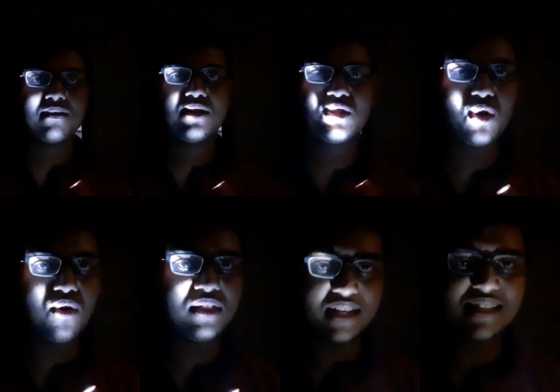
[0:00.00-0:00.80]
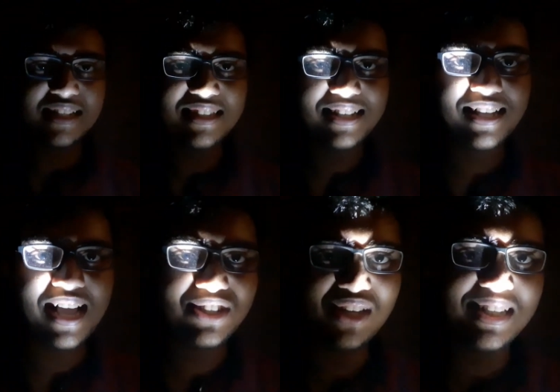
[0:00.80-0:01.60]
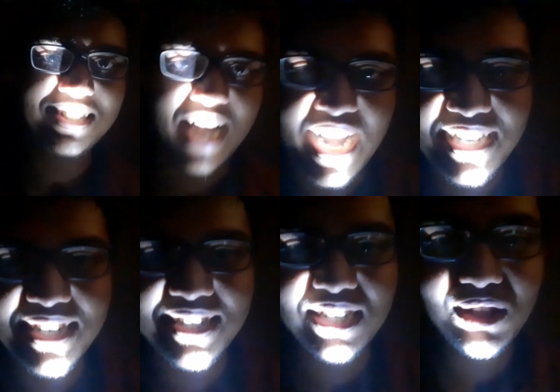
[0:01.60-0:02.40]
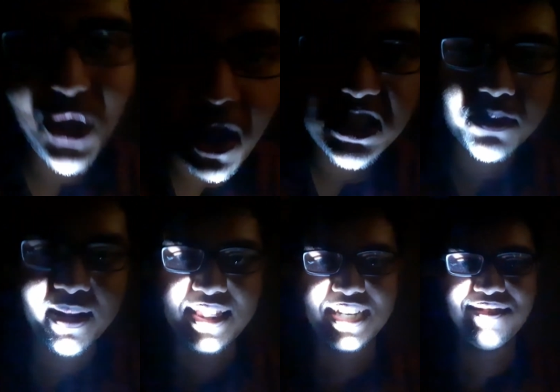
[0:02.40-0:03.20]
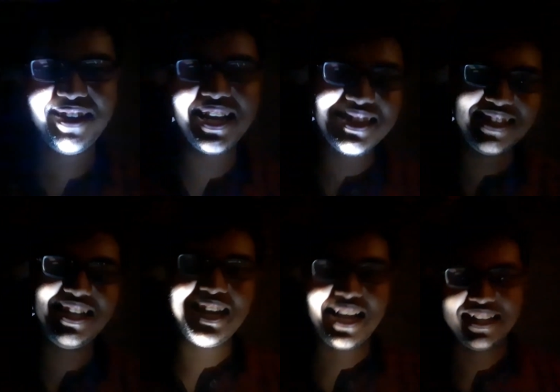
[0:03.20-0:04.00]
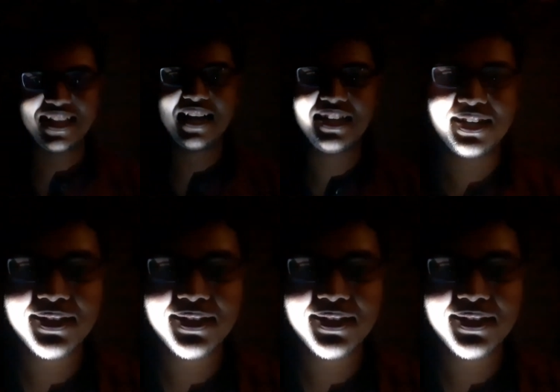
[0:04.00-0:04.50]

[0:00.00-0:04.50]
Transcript: So this is actually standard torch method, we can say like that.